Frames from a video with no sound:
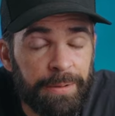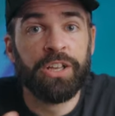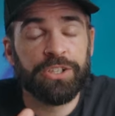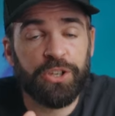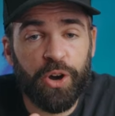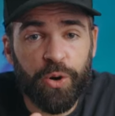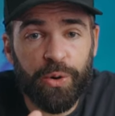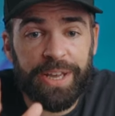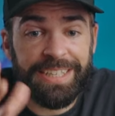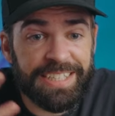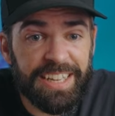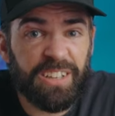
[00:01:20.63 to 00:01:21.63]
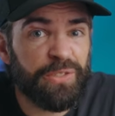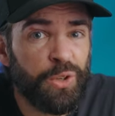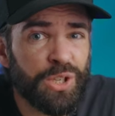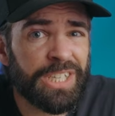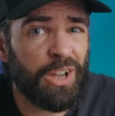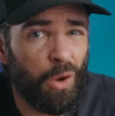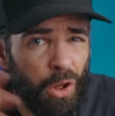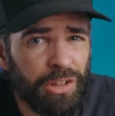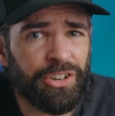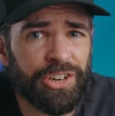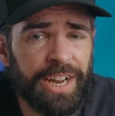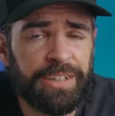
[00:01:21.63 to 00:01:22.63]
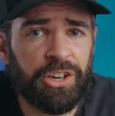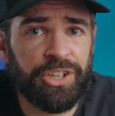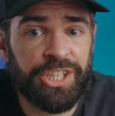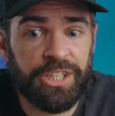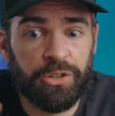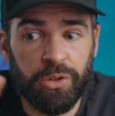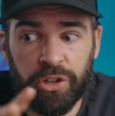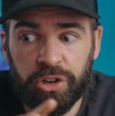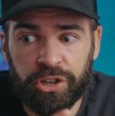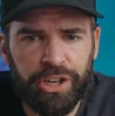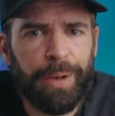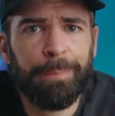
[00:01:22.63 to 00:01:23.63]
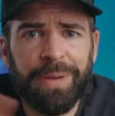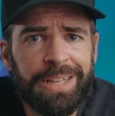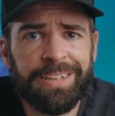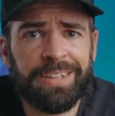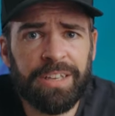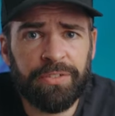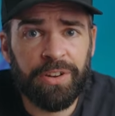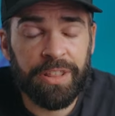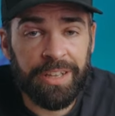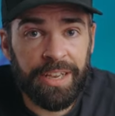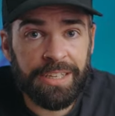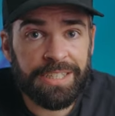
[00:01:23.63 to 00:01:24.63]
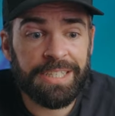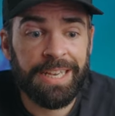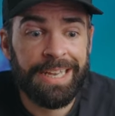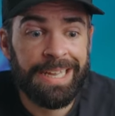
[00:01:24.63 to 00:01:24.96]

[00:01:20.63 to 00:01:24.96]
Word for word: So instead of using all your energy to learn a million different things,